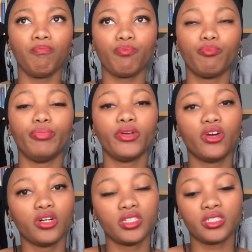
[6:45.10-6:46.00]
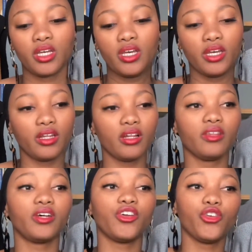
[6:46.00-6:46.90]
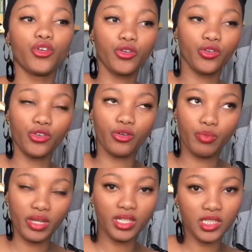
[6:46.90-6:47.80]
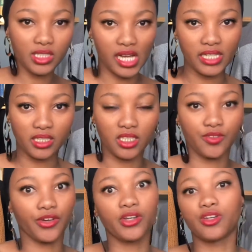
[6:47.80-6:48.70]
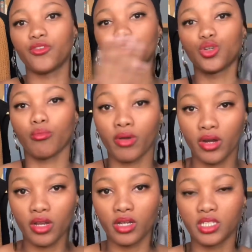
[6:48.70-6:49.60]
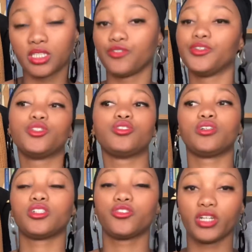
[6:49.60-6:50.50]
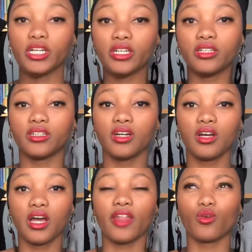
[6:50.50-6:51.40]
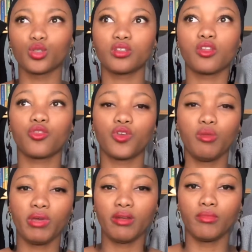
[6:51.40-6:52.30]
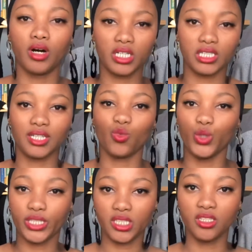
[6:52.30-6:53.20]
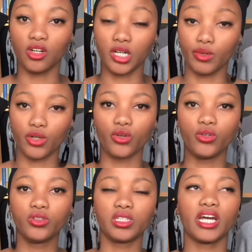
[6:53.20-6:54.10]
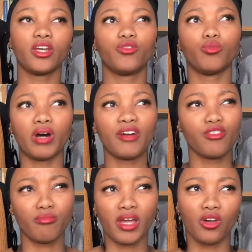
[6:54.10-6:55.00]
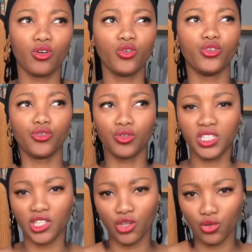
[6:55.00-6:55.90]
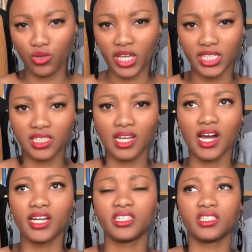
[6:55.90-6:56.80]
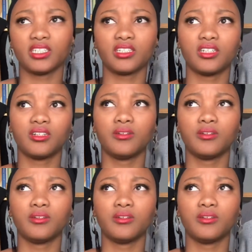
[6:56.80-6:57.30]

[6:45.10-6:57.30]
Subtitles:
because the European sizing is very different to American, is different to the Australian. And those are the three main markets that we see on our clothes. Like if you buy from Mango, you know there's a UK size, there's a